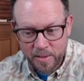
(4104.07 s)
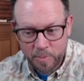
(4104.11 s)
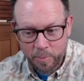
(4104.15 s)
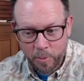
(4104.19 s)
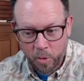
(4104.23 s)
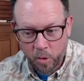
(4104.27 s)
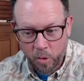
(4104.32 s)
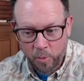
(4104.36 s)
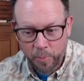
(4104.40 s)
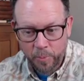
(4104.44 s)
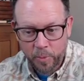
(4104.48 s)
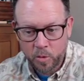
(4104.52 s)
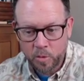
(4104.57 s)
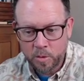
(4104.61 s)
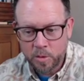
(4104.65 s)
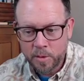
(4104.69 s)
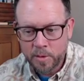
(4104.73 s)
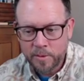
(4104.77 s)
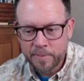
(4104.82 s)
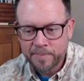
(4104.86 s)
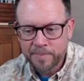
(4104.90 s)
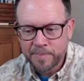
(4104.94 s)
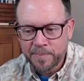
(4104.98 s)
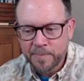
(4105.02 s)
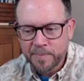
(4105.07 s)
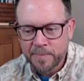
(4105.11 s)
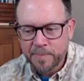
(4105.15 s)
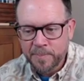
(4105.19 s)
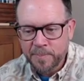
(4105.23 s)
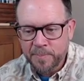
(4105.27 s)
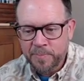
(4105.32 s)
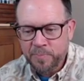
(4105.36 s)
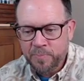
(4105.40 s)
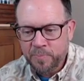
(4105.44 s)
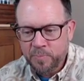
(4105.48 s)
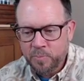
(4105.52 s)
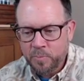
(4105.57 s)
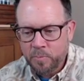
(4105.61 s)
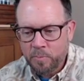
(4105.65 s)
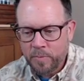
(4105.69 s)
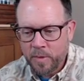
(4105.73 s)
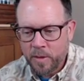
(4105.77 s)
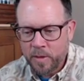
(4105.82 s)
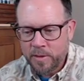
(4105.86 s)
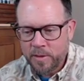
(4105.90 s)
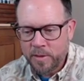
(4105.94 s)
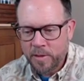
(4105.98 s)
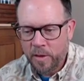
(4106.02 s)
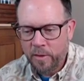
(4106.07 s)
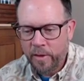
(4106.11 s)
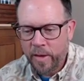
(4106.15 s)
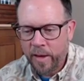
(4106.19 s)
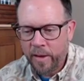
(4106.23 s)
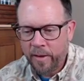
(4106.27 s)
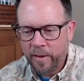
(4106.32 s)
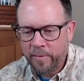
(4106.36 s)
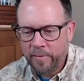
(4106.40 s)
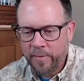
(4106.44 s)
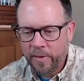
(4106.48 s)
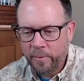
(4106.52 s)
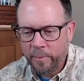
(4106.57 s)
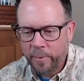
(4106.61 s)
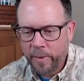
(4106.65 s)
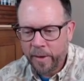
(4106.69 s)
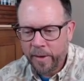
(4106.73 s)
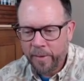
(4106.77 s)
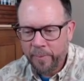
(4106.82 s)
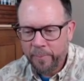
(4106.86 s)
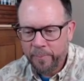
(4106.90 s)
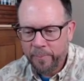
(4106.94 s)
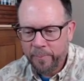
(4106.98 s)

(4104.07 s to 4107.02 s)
Blurple. So yeah, there we go.